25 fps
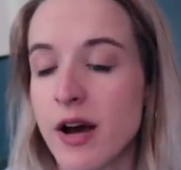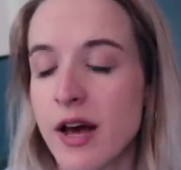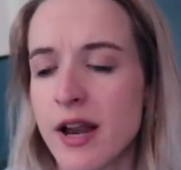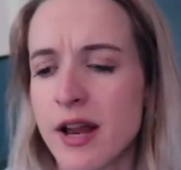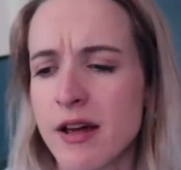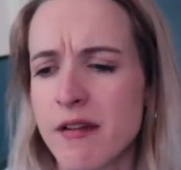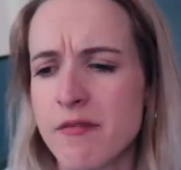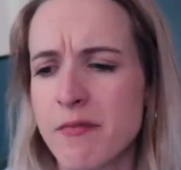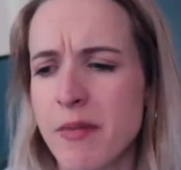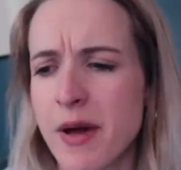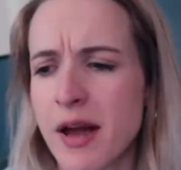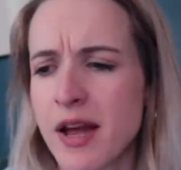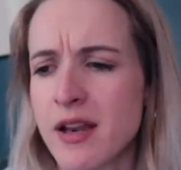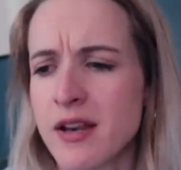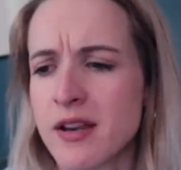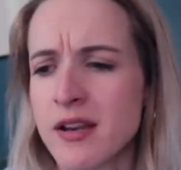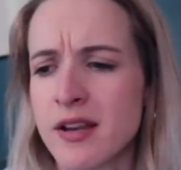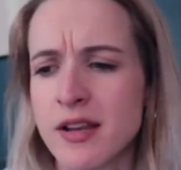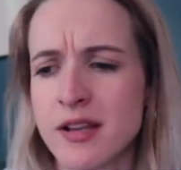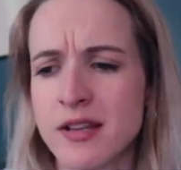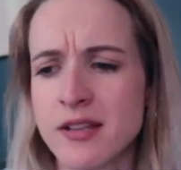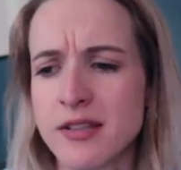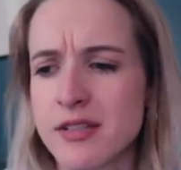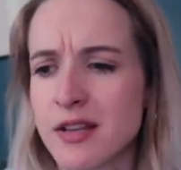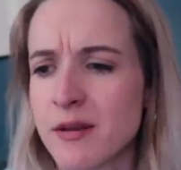And I've been
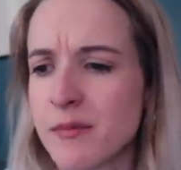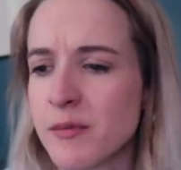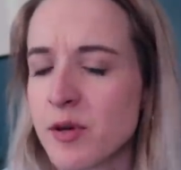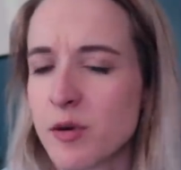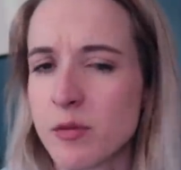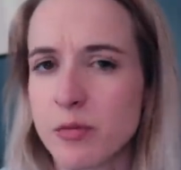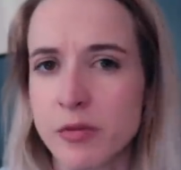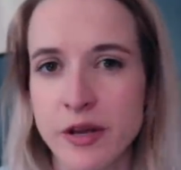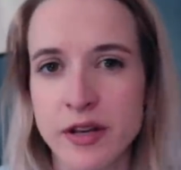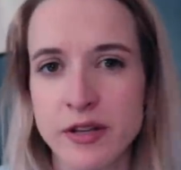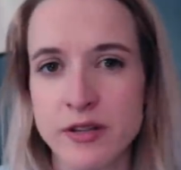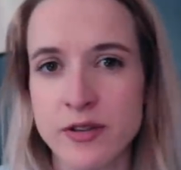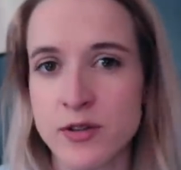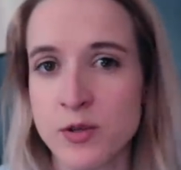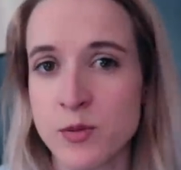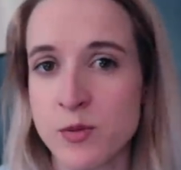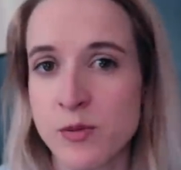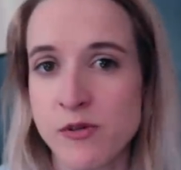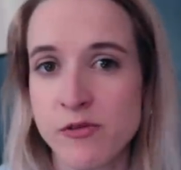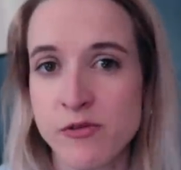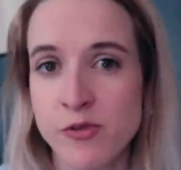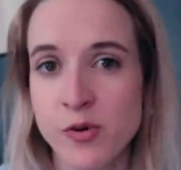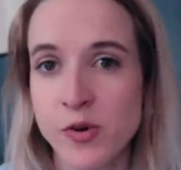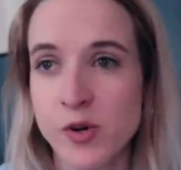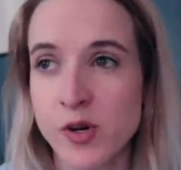in similar places
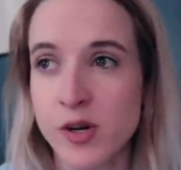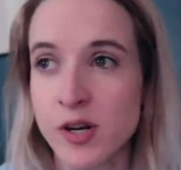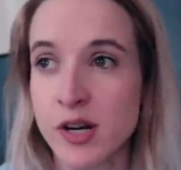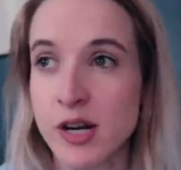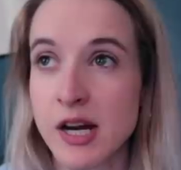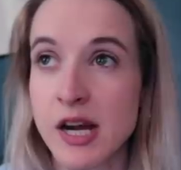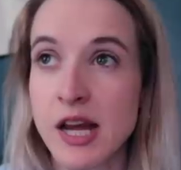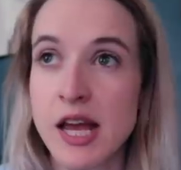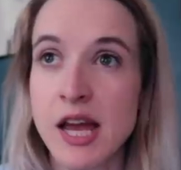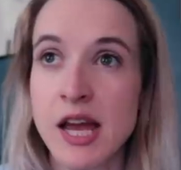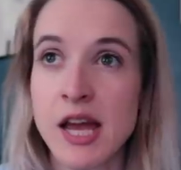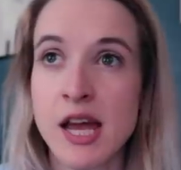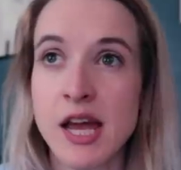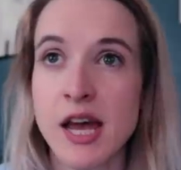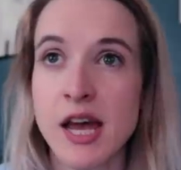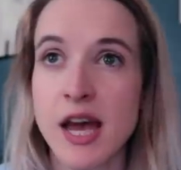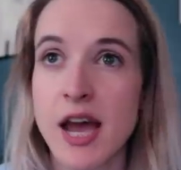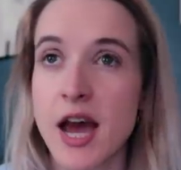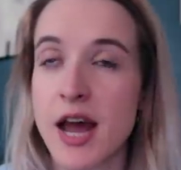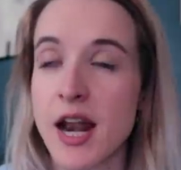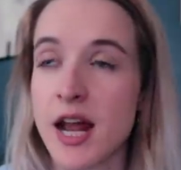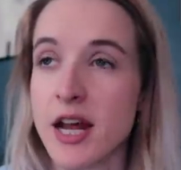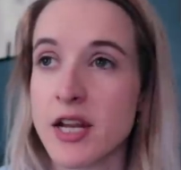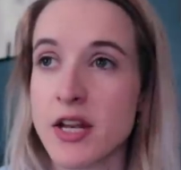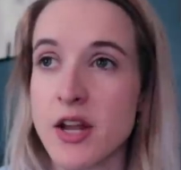before
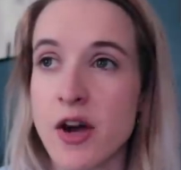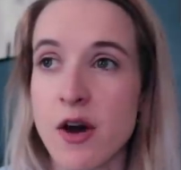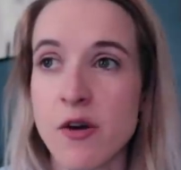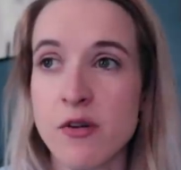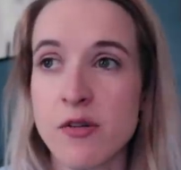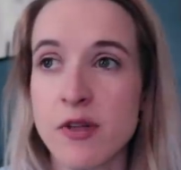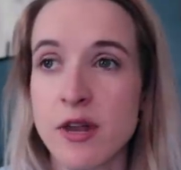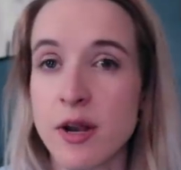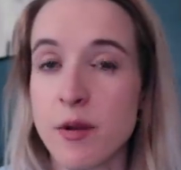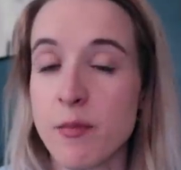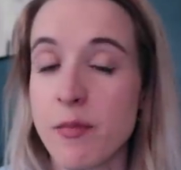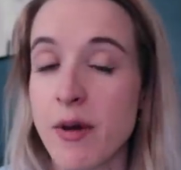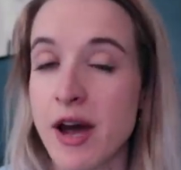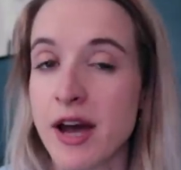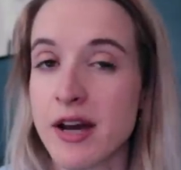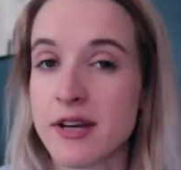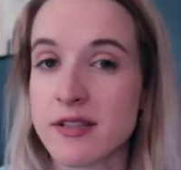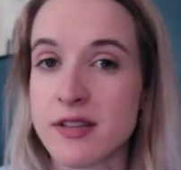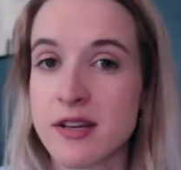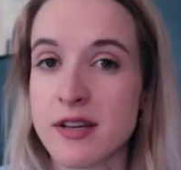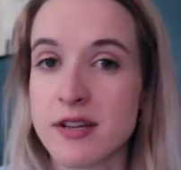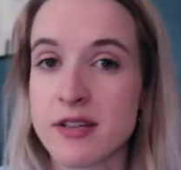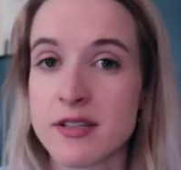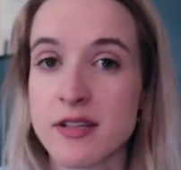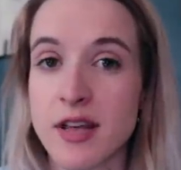and I know that it
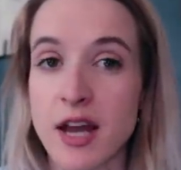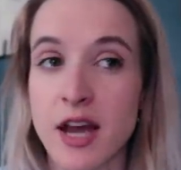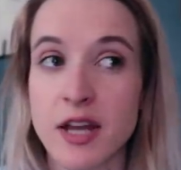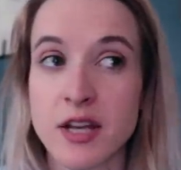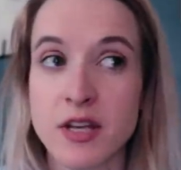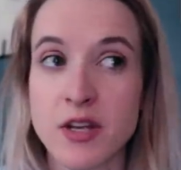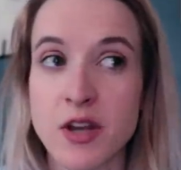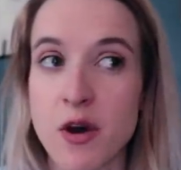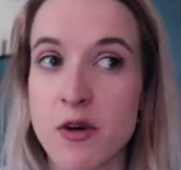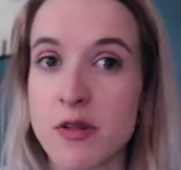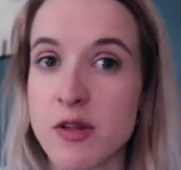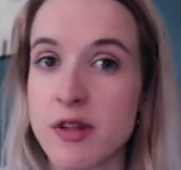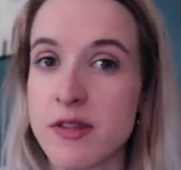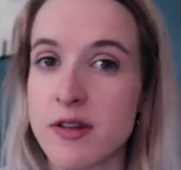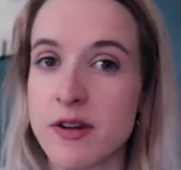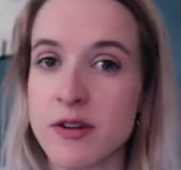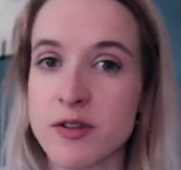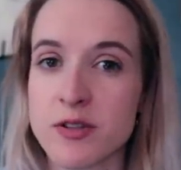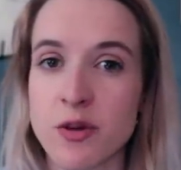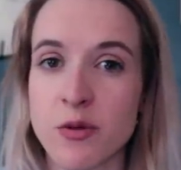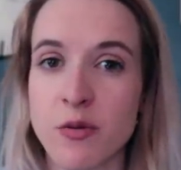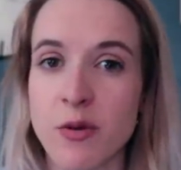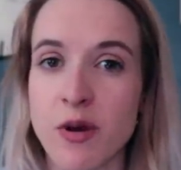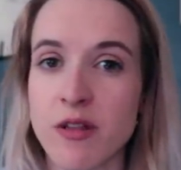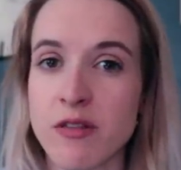passes. I know that
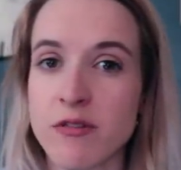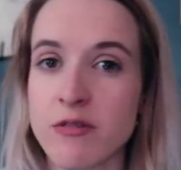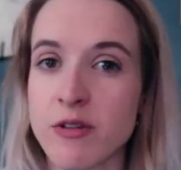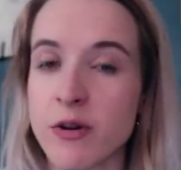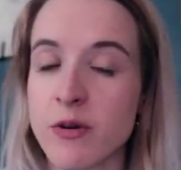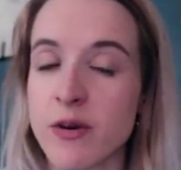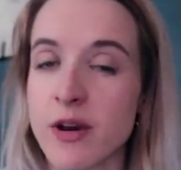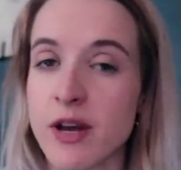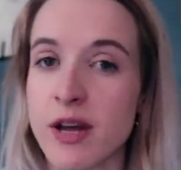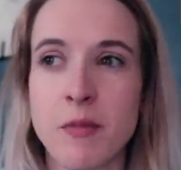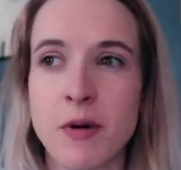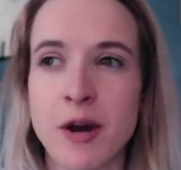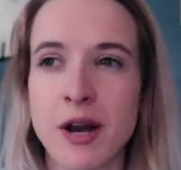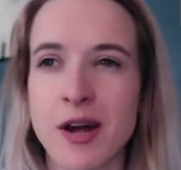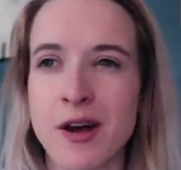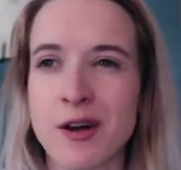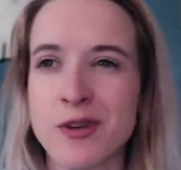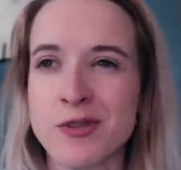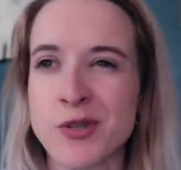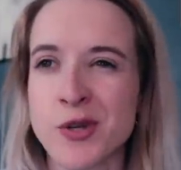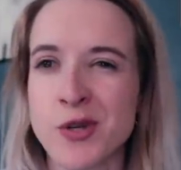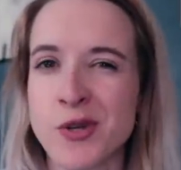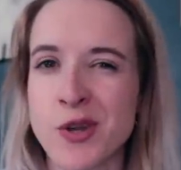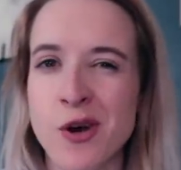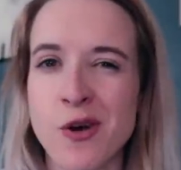there's a way through it, but I
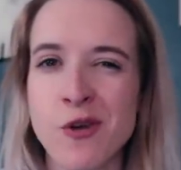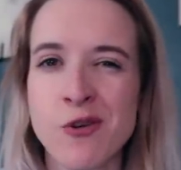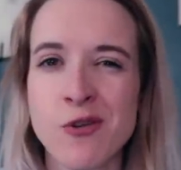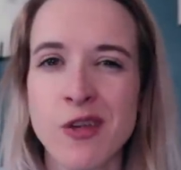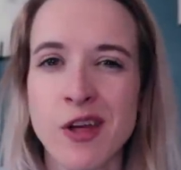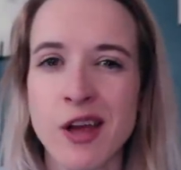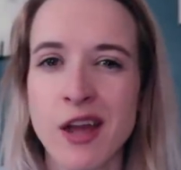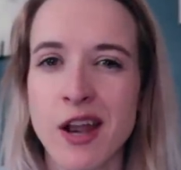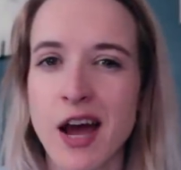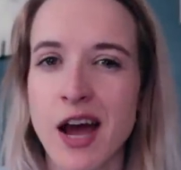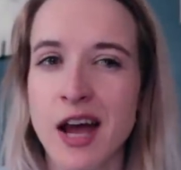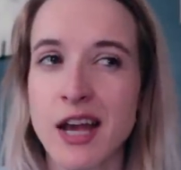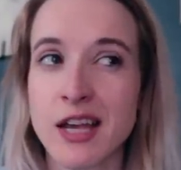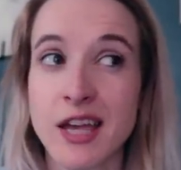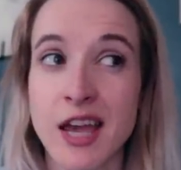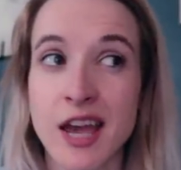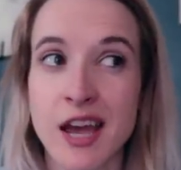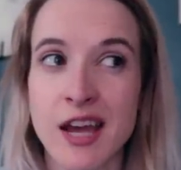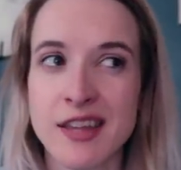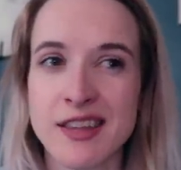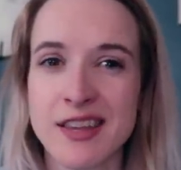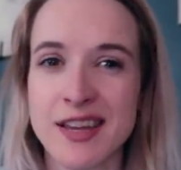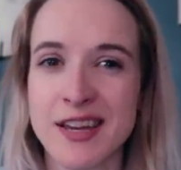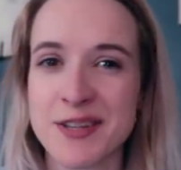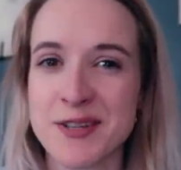also know that I
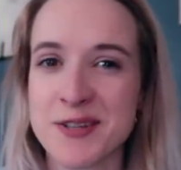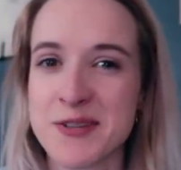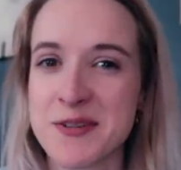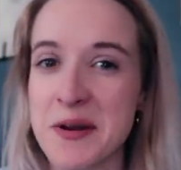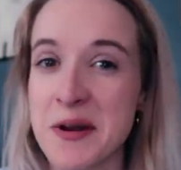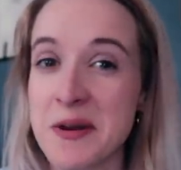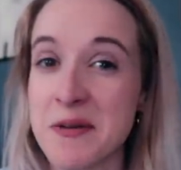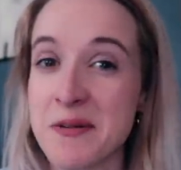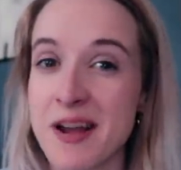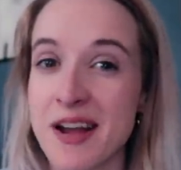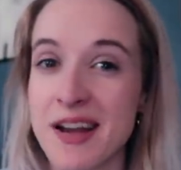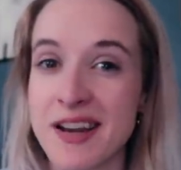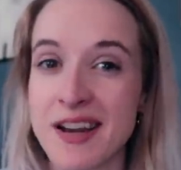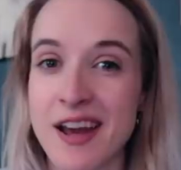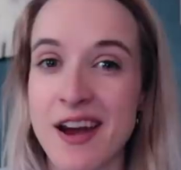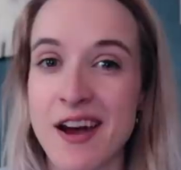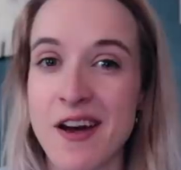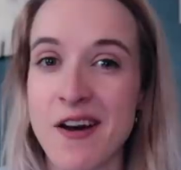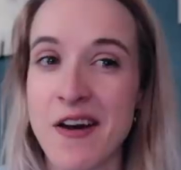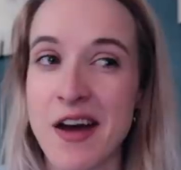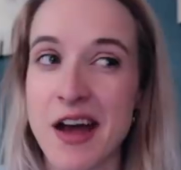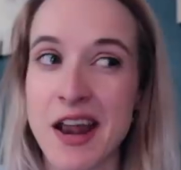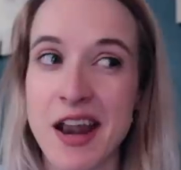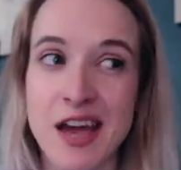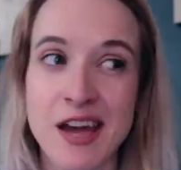can't think straight right
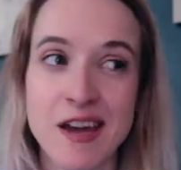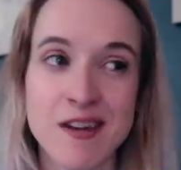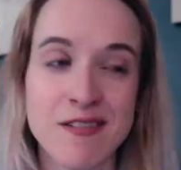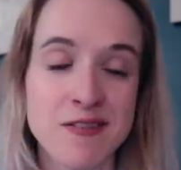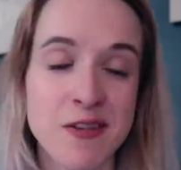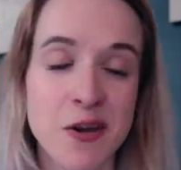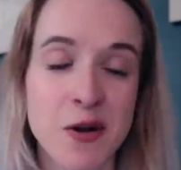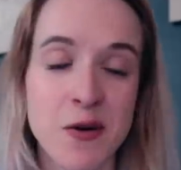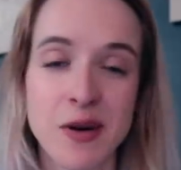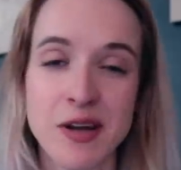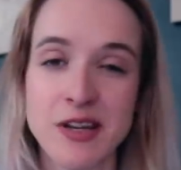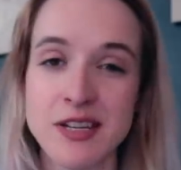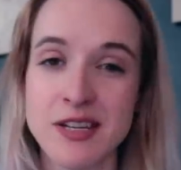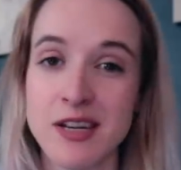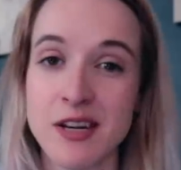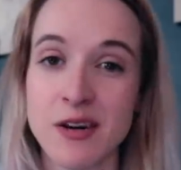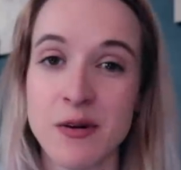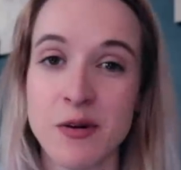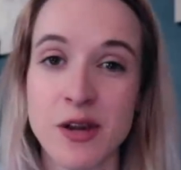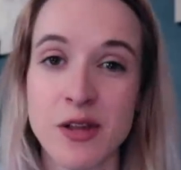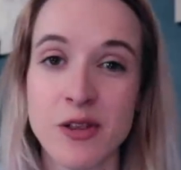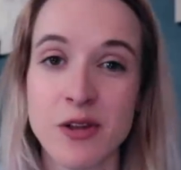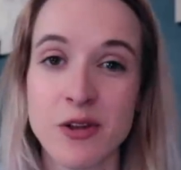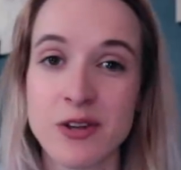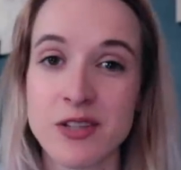now and I have no idea
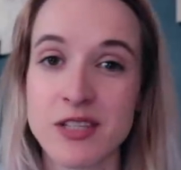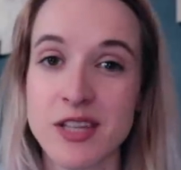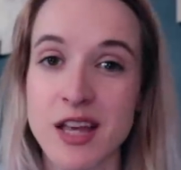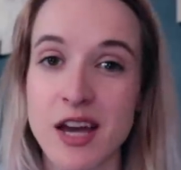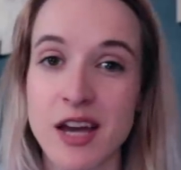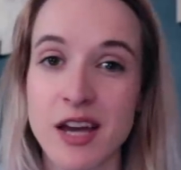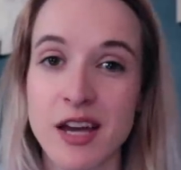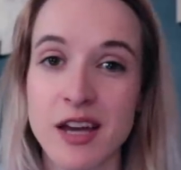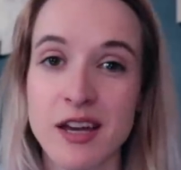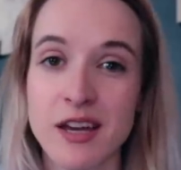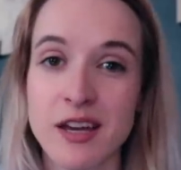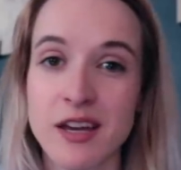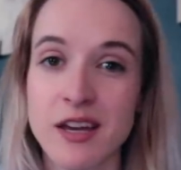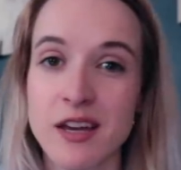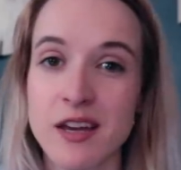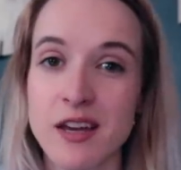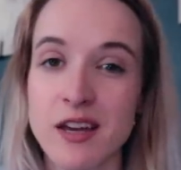what it looks like.